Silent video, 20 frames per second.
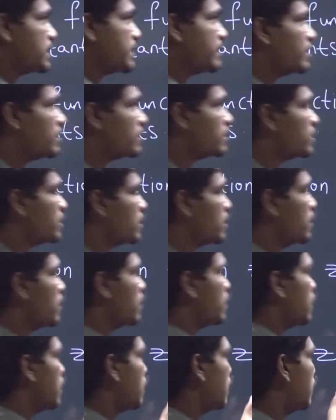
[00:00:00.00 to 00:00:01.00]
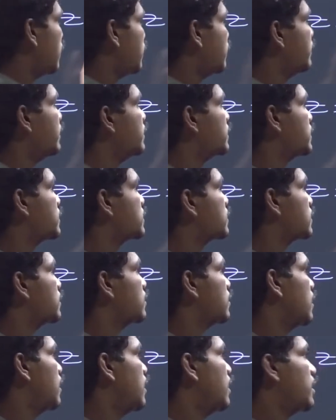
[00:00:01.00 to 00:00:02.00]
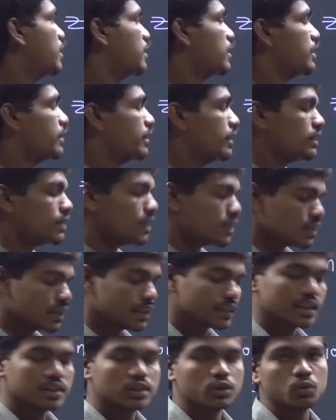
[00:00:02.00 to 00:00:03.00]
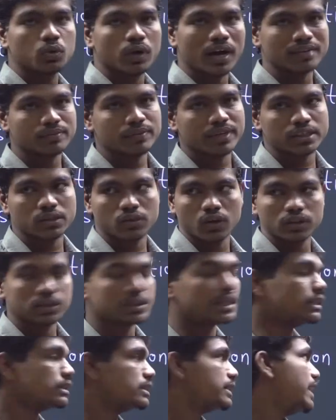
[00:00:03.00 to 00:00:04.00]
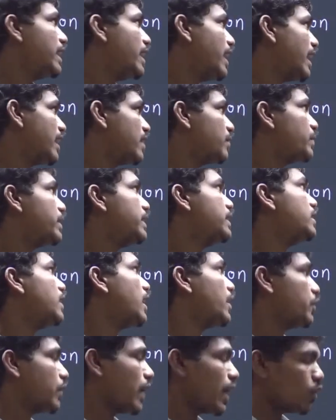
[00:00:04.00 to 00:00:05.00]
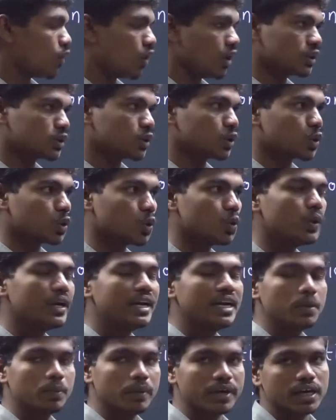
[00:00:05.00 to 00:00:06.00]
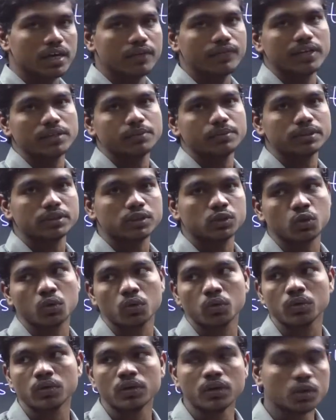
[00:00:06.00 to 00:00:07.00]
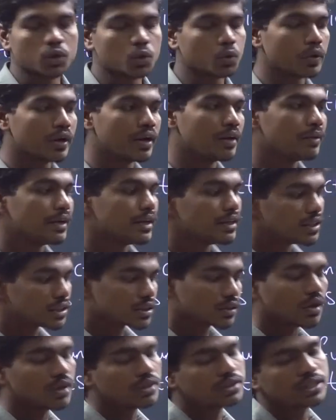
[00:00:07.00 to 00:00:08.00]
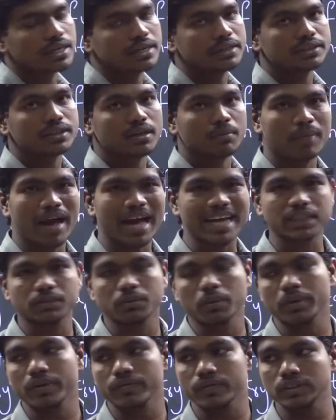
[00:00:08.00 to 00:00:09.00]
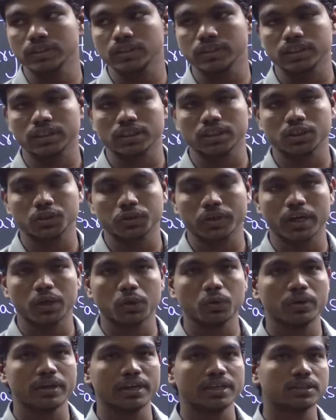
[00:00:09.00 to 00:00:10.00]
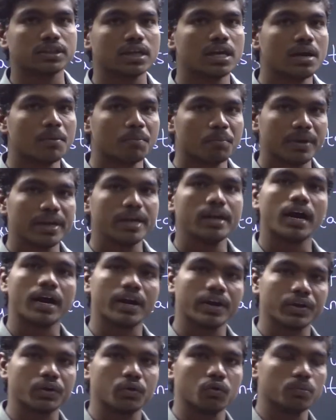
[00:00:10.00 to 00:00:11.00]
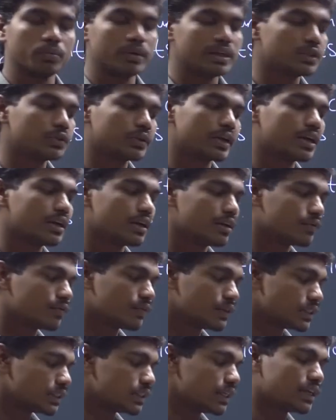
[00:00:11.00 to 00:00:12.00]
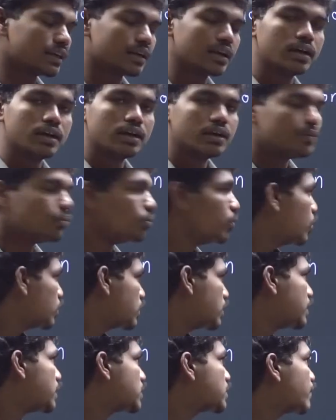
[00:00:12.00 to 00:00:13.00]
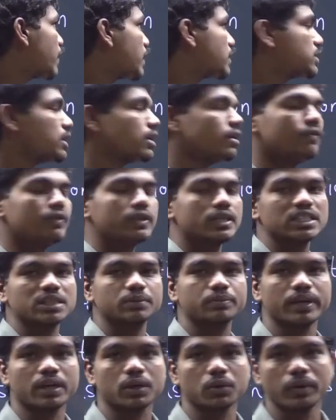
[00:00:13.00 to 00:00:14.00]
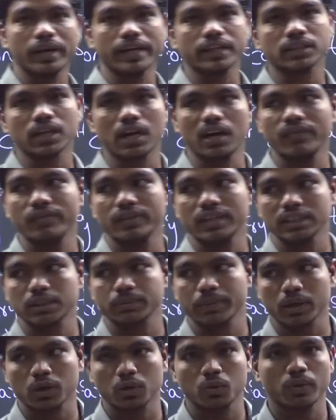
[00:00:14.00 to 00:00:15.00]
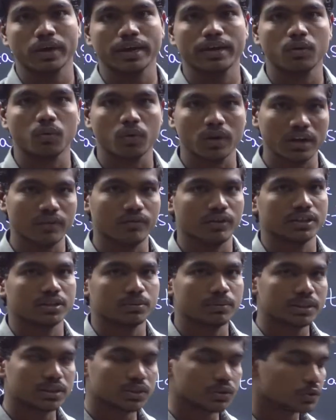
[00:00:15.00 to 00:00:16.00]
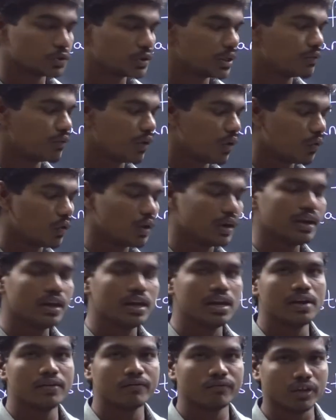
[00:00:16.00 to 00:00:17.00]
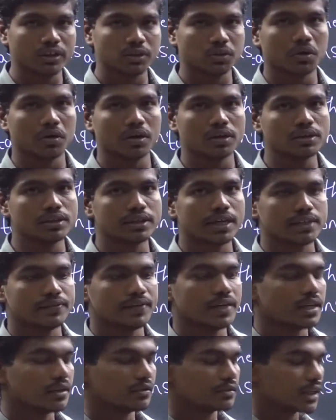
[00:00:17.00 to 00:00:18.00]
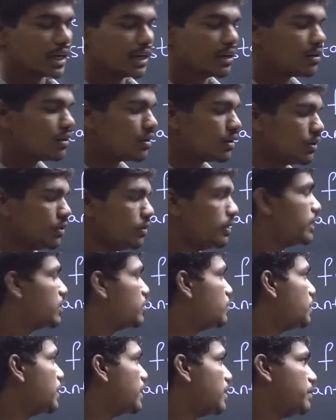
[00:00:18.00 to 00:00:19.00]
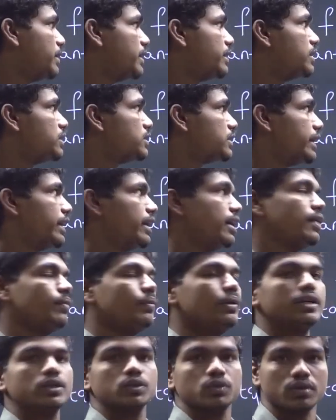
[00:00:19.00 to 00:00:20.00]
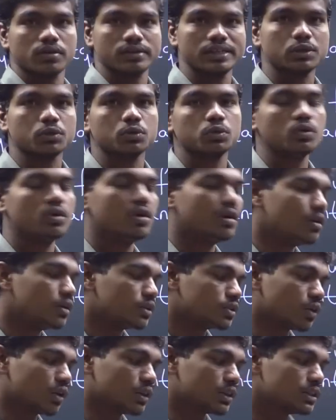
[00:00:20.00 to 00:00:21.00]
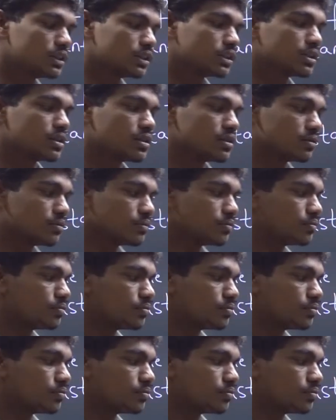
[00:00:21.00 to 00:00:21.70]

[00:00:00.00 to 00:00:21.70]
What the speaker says: see here. These are two arbitrary constants a and b, and you have also 2 independent variables. So to eliminate these constants, the maximum differentiations you can do is p and q. Means you can differentiate both this function with respect to x and with respect to y only once. Means you should involve only first order derivatives, and you need to eliminate this a and b. So try to solve this.